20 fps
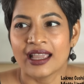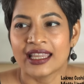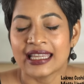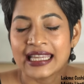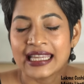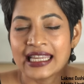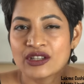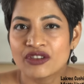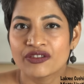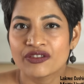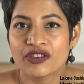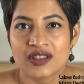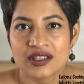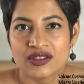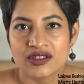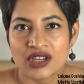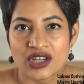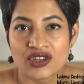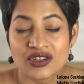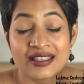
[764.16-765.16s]
each of your
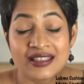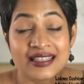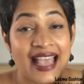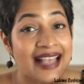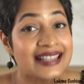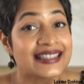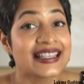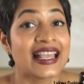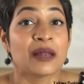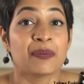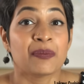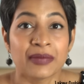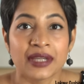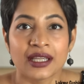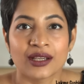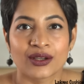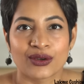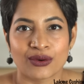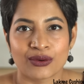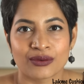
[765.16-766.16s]
suggestions has helped me
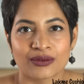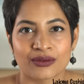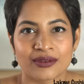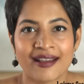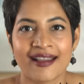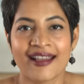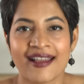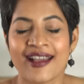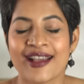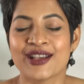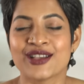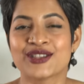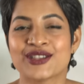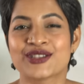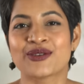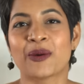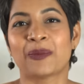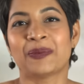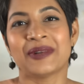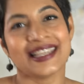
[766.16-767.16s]
grow.
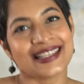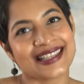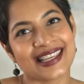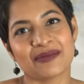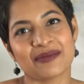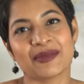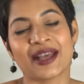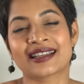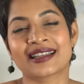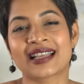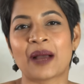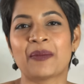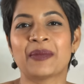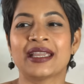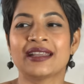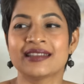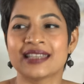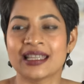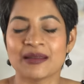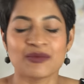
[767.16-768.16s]
So please keep that
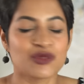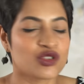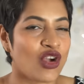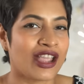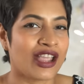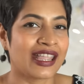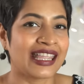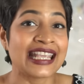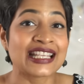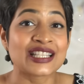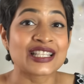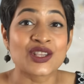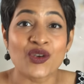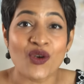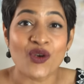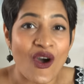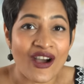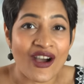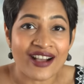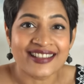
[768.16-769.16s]
coming. Team JoyGeeks
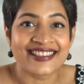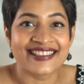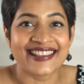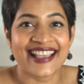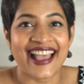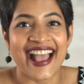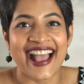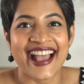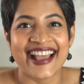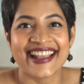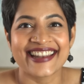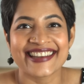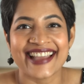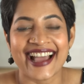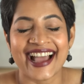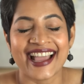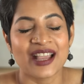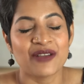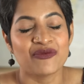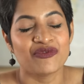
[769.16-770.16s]
rocks, and
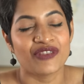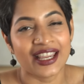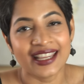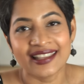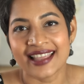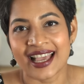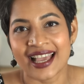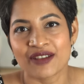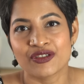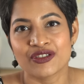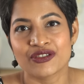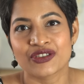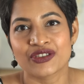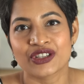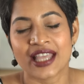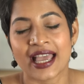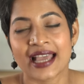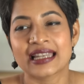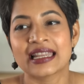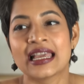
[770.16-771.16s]
I am very thankful for
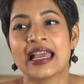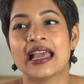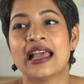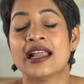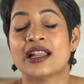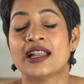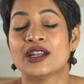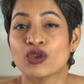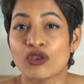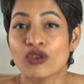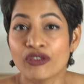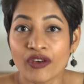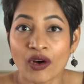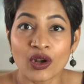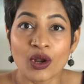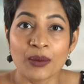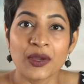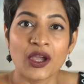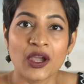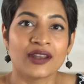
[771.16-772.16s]
that. Do
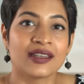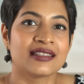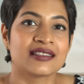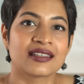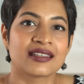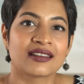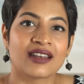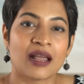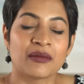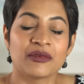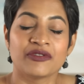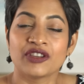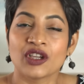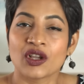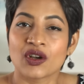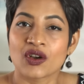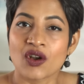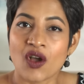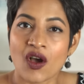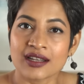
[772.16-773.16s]
follow me on Instagram if
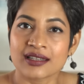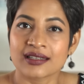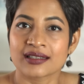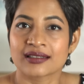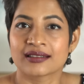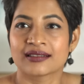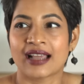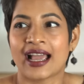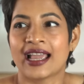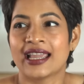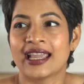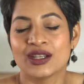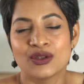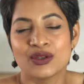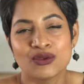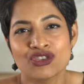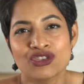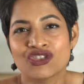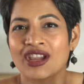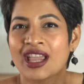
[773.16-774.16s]
you're not. I do
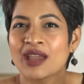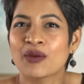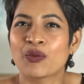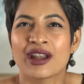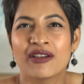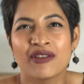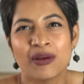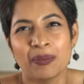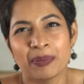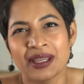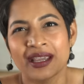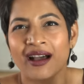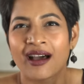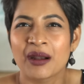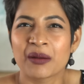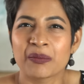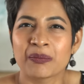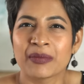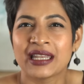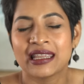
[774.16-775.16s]
share whatever
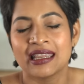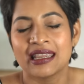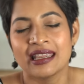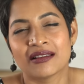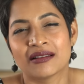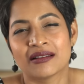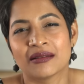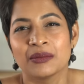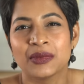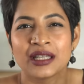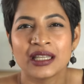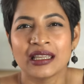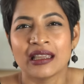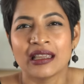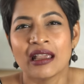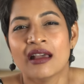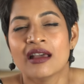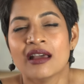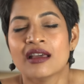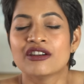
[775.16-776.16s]
PR, mini
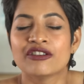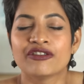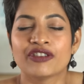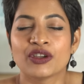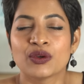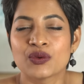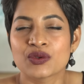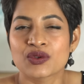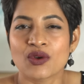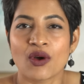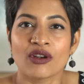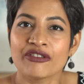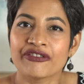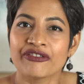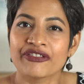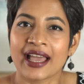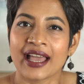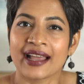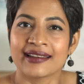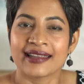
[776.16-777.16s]
reviews, all of
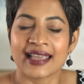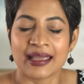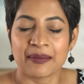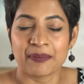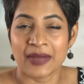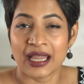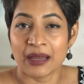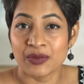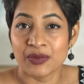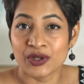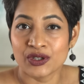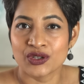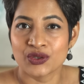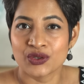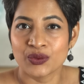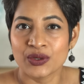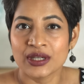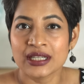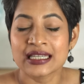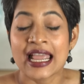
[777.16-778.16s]
that. I am able to
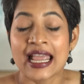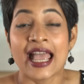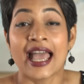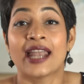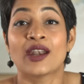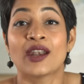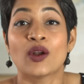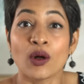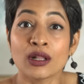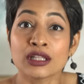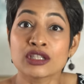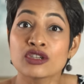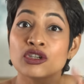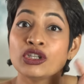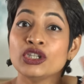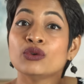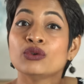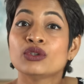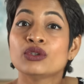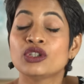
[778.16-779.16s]
do it. And also
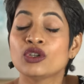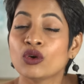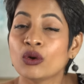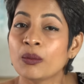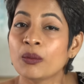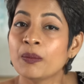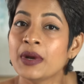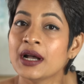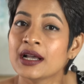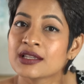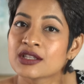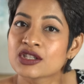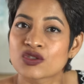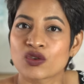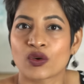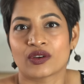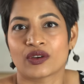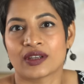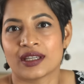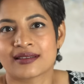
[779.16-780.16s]
YouTube
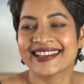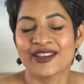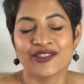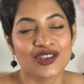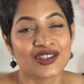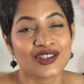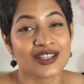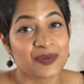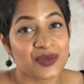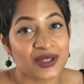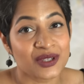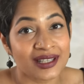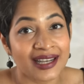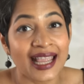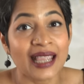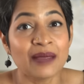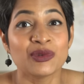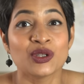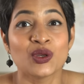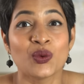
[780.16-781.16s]
stories. If you're
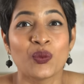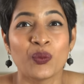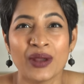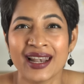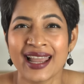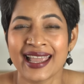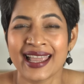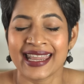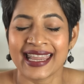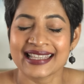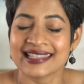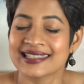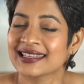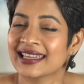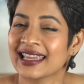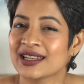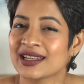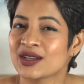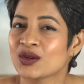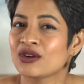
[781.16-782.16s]
subscribed, you will, I guess,
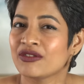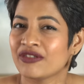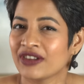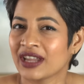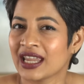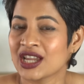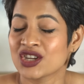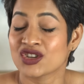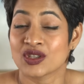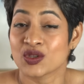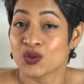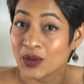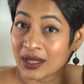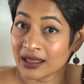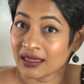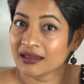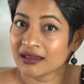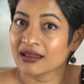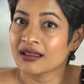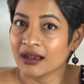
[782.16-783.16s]
get notifications
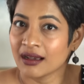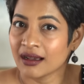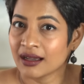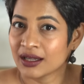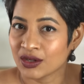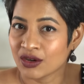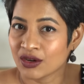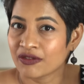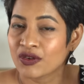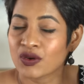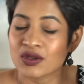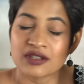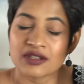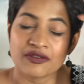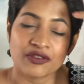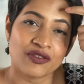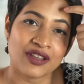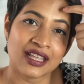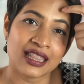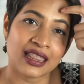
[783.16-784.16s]
with, of course, if
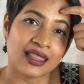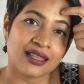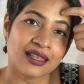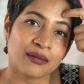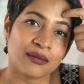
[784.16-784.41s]
you've hit the